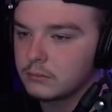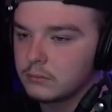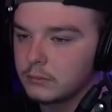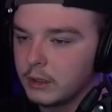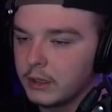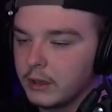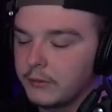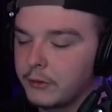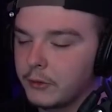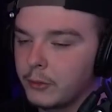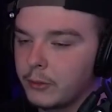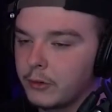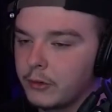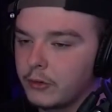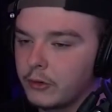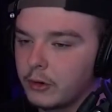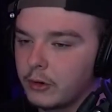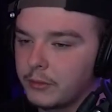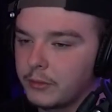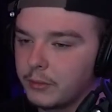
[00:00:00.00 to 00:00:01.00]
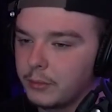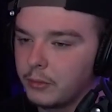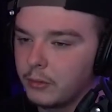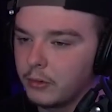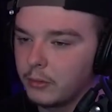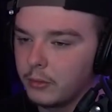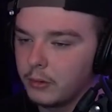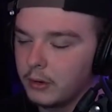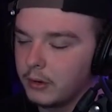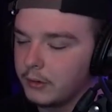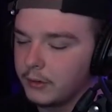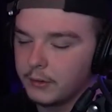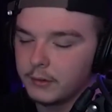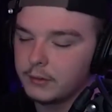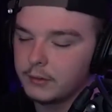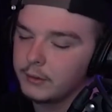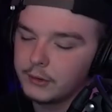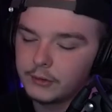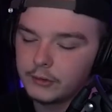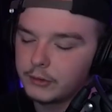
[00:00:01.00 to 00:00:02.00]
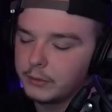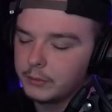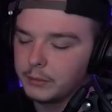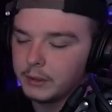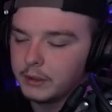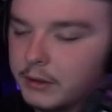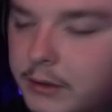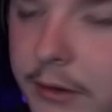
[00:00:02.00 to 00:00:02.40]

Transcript: yeah, if you're doing your job support wise, it shouldn't matter.